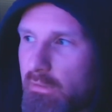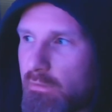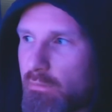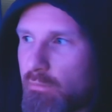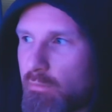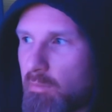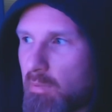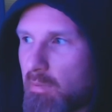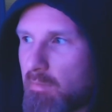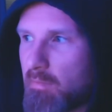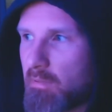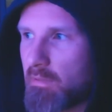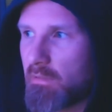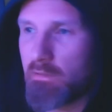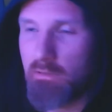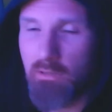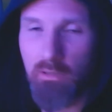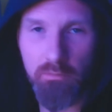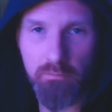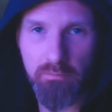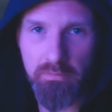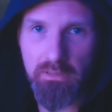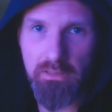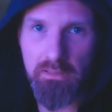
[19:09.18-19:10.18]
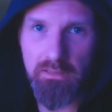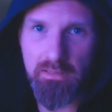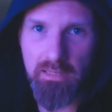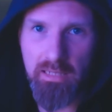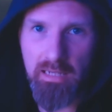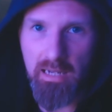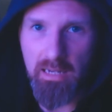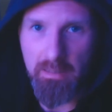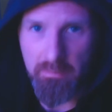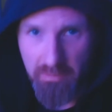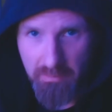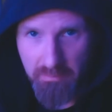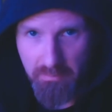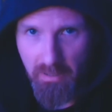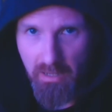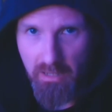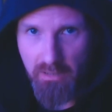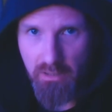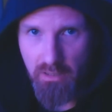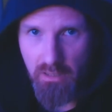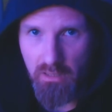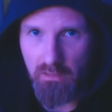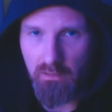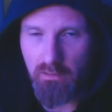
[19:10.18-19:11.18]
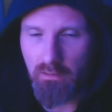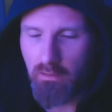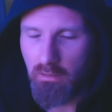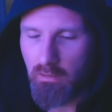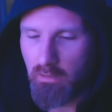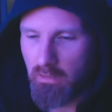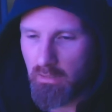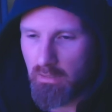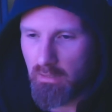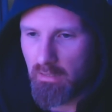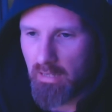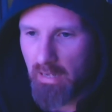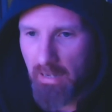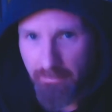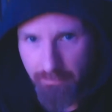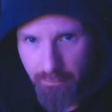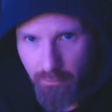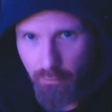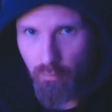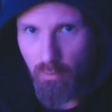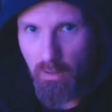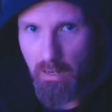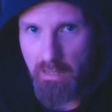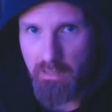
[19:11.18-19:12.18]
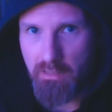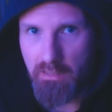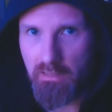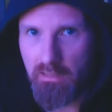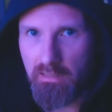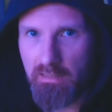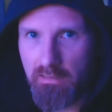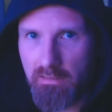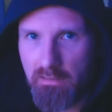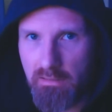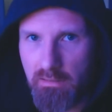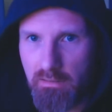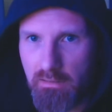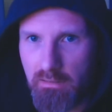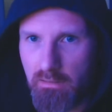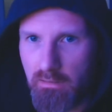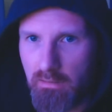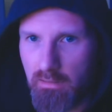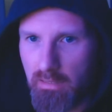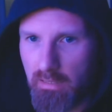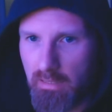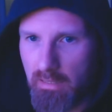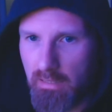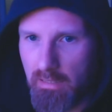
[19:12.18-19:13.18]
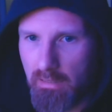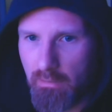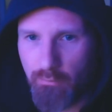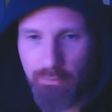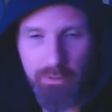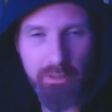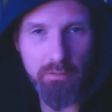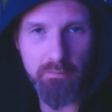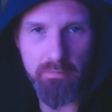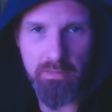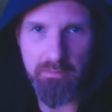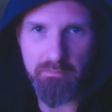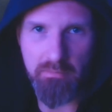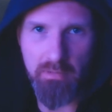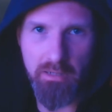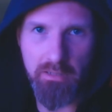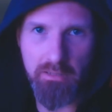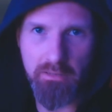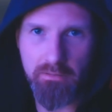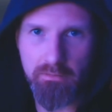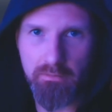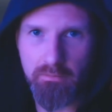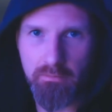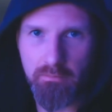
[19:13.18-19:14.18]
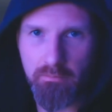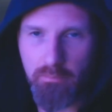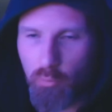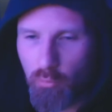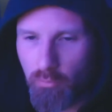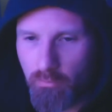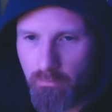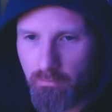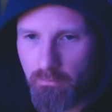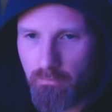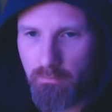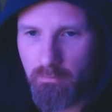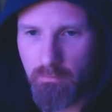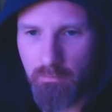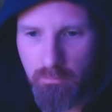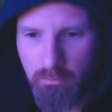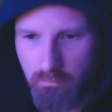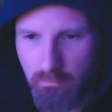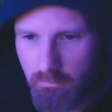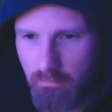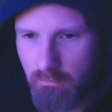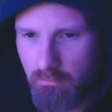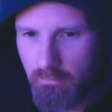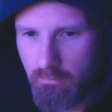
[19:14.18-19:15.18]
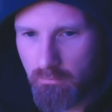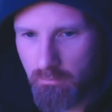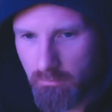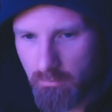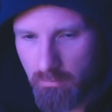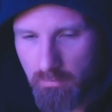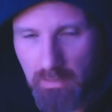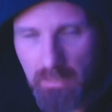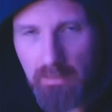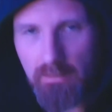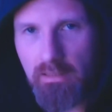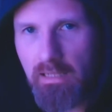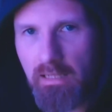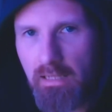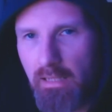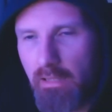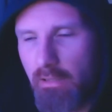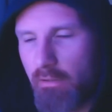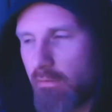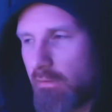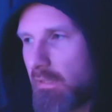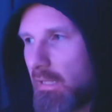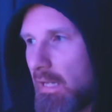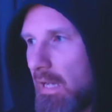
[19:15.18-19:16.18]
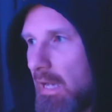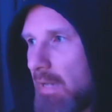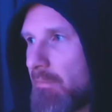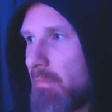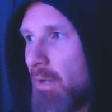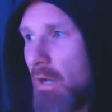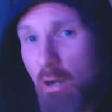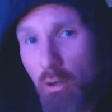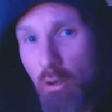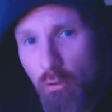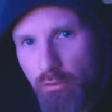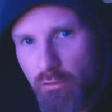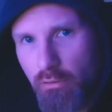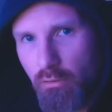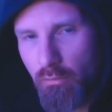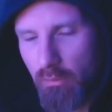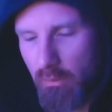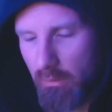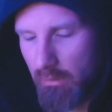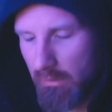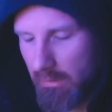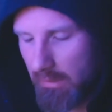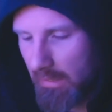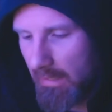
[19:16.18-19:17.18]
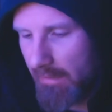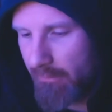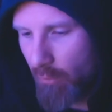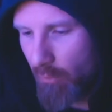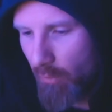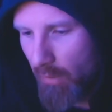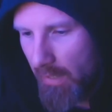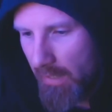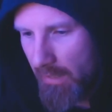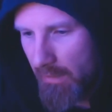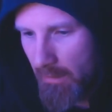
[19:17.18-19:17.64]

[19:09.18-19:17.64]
remember, don't be this guy, be patient, have your watch list, and we all make money. Boom. Not taking your time. Also, the giveaway